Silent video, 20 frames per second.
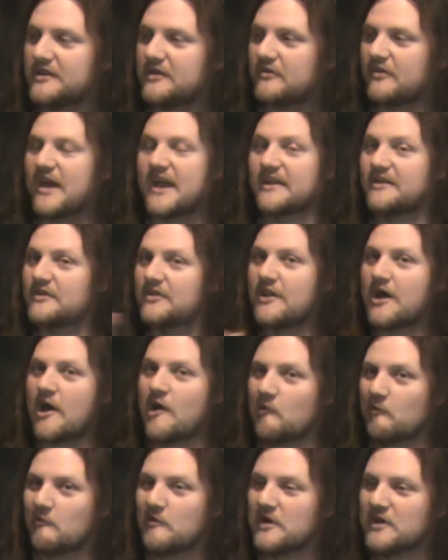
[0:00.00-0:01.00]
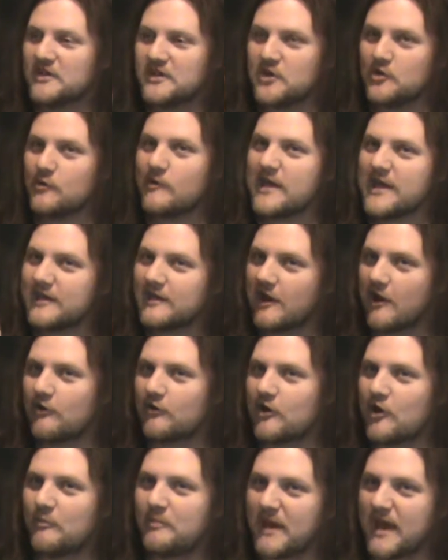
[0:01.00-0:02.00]
You're like, no, you eat
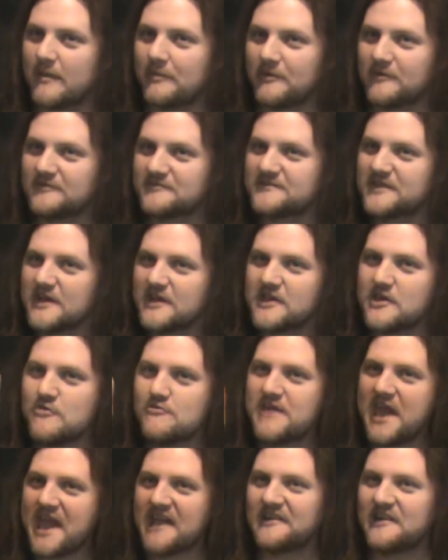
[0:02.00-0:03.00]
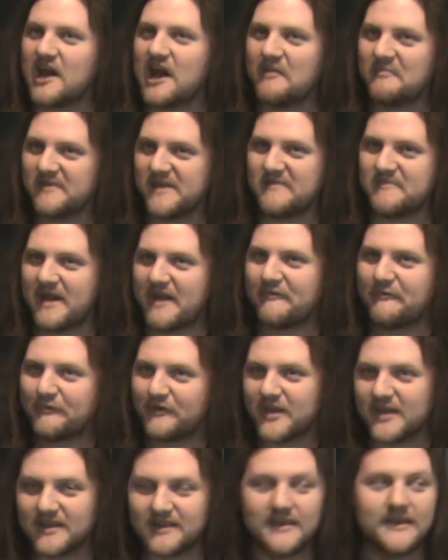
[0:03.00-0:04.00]
Cocoa Pebbles, you cannot be my
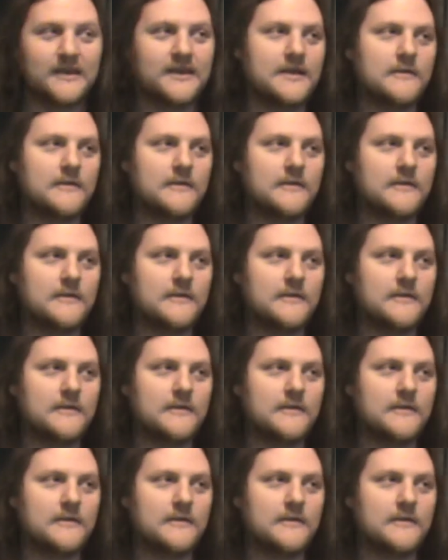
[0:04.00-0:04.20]
friend.